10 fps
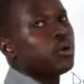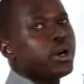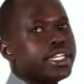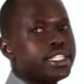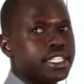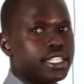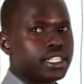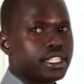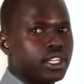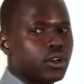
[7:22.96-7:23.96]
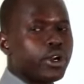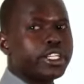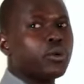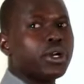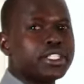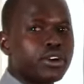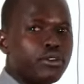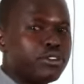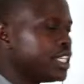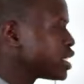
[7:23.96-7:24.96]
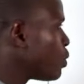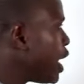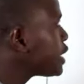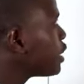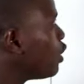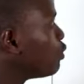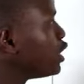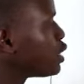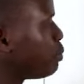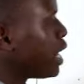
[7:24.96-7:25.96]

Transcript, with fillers: the weight, where the weight of this what? Of this